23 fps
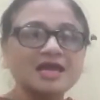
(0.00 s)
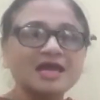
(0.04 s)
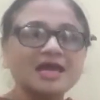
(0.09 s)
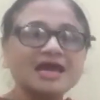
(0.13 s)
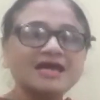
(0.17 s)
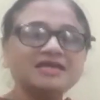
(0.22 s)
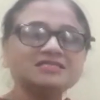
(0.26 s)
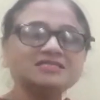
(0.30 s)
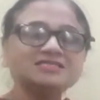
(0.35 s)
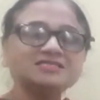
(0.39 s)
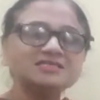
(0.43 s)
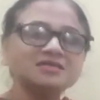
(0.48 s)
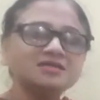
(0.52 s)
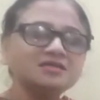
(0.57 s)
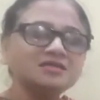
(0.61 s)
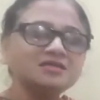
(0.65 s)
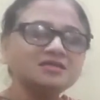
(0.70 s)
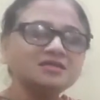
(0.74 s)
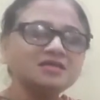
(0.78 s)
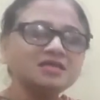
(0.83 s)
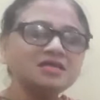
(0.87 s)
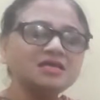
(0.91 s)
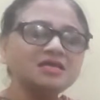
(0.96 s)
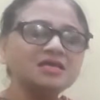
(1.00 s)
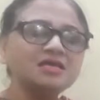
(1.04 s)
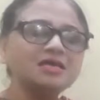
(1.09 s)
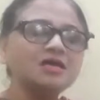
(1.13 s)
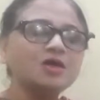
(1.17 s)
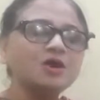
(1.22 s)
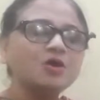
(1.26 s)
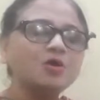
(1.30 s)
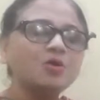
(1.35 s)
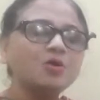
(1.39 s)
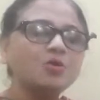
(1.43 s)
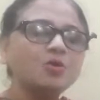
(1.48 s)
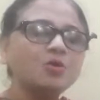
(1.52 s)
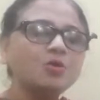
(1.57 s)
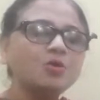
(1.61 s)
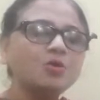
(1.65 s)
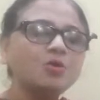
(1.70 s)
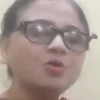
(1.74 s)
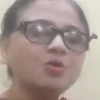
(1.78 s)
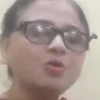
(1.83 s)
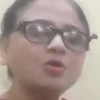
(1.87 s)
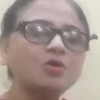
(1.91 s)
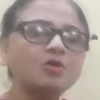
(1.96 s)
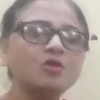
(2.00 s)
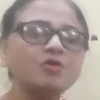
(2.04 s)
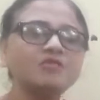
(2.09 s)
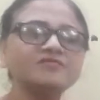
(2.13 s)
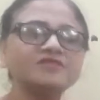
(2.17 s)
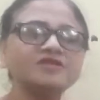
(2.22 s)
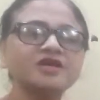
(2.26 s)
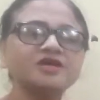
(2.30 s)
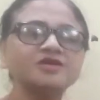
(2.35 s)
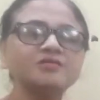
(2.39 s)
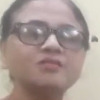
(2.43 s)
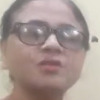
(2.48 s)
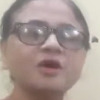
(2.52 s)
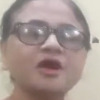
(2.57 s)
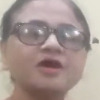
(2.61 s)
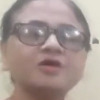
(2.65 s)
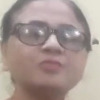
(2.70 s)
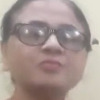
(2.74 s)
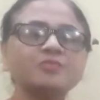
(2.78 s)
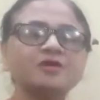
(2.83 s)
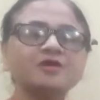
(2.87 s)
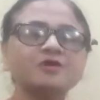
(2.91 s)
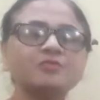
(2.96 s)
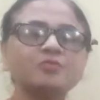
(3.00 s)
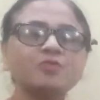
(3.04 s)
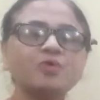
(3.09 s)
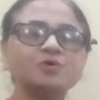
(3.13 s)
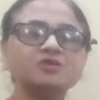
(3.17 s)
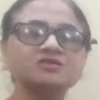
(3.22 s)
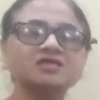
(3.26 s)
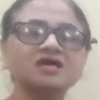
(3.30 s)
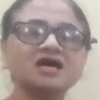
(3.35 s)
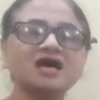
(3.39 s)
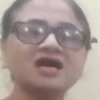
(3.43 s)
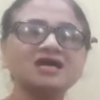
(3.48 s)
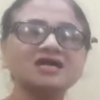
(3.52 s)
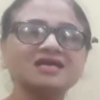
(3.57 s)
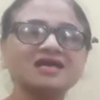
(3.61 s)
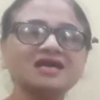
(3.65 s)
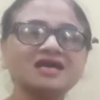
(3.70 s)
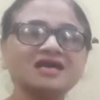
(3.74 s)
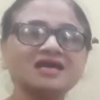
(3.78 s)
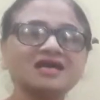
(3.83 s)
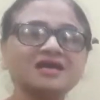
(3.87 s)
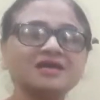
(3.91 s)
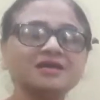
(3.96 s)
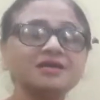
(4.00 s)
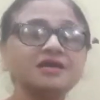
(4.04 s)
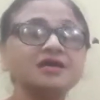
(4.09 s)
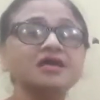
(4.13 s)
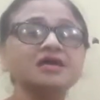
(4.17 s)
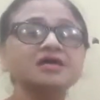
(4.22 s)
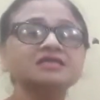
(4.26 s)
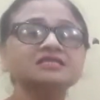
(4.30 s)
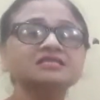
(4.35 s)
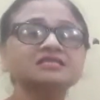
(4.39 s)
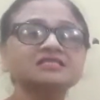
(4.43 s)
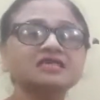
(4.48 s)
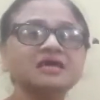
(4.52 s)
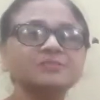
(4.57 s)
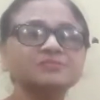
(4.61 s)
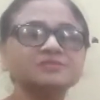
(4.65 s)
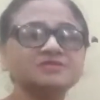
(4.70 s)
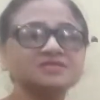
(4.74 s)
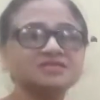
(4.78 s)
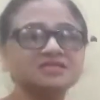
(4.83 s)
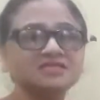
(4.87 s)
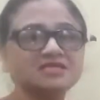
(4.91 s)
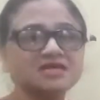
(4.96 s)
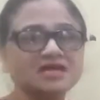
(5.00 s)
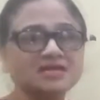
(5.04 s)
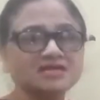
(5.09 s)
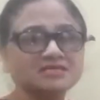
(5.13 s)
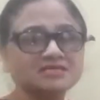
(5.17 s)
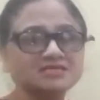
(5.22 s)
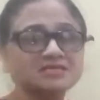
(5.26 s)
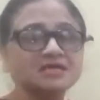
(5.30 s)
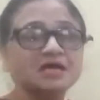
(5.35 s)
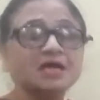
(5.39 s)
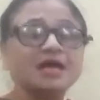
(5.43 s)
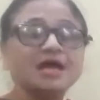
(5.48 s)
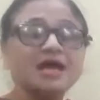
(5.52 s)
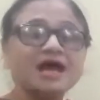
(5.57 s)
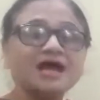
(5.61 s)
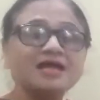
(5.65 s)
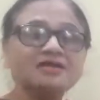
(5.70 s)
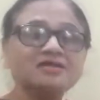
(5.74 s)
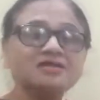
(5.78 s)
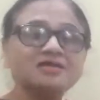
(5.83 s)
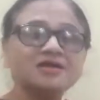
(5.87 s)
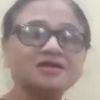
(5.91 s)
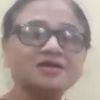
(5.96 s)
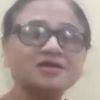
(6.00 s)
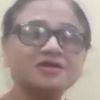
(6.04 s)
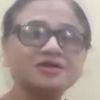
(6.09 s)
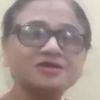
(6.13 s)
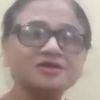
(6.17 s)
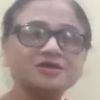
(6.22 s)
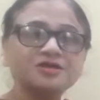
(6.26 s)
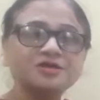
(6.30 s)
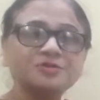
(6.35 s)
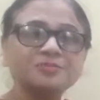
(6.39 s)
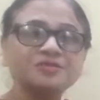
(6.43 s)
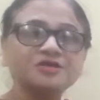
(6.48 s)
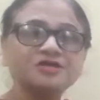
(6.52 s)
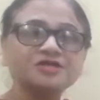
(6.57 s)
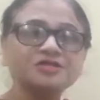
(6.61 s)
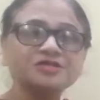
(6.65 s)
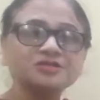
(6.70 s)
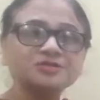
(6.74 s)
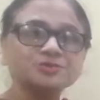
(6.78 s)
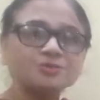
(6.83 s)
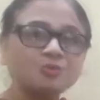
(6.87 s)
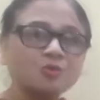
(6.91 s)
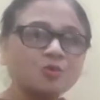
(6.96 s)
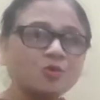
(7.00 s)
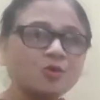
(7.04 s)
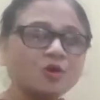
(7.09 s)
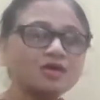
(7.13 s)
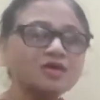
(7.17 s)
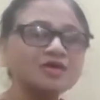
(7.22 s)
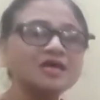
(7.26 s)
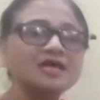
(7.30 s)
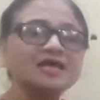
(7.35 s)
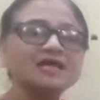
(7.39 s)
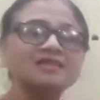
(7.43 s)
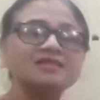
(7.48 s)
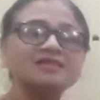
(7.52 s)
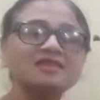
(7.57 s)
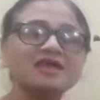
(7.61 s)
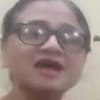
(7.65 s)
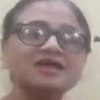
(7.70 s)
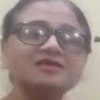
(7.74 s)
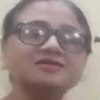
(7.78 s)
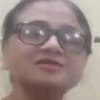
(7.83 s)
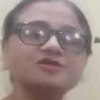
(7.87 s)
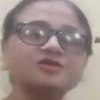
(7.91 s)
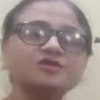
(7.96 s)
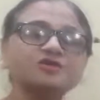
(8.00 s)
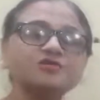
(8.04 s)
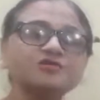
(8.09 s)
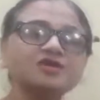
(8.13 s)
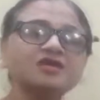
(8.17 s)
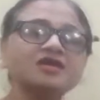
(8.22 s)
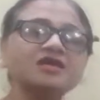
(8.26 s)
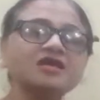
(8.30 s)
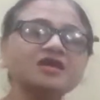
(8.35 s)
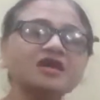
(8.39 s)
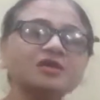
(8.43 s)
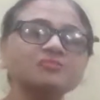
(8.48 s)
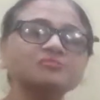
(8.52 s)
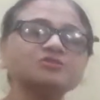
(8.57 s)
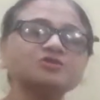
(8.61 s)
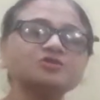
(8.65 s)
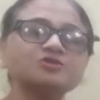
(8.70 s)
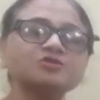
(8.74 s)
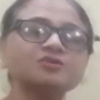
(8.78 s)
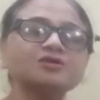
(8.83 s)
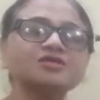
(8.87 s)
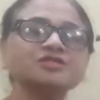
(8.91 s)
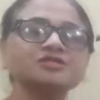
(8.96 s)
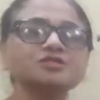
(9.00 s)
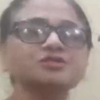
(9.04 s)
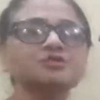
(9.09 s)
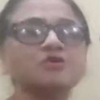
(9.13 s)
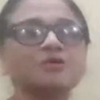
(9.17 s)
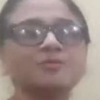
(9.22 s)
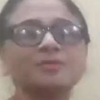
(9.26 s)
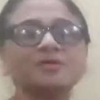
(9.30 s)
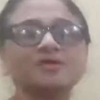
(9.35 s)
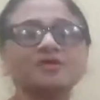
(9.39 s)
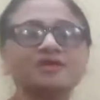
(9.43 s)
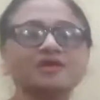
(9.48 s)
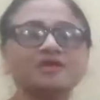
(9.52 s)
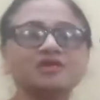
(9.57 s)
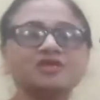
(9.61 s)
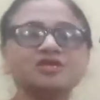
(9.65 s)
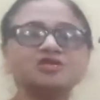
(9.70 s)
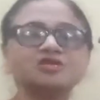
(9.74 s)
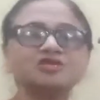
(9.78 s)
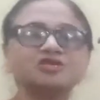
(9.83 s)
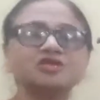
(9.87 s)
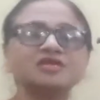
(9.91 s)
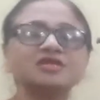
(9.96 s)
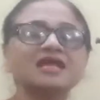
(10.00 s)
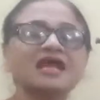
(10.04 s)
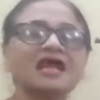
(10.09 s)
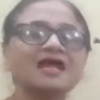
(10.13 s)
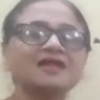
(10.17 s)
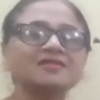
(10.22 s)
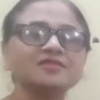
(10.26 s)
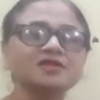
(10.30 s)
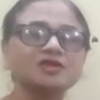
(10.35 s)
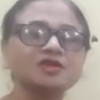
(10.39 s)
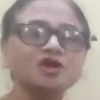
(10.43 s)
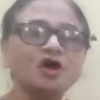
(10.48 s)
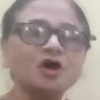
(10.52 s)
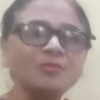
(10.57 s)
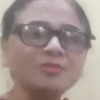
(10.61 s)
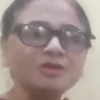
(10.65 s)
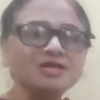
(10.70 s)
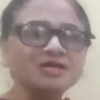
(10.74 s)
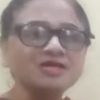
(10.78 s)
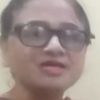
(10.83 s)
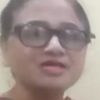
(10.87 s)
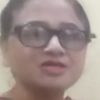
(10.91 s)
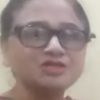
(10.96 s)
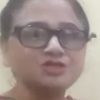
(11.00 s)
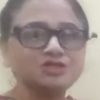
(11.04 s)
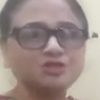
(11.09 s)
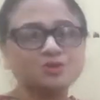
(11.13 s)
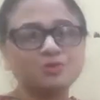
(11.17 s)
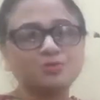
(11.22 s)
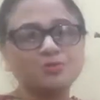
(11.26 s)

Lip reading: And suddenly whole of the environment was again subsidize. And here it means what? That the tree comes to its normal condition, and the normal condition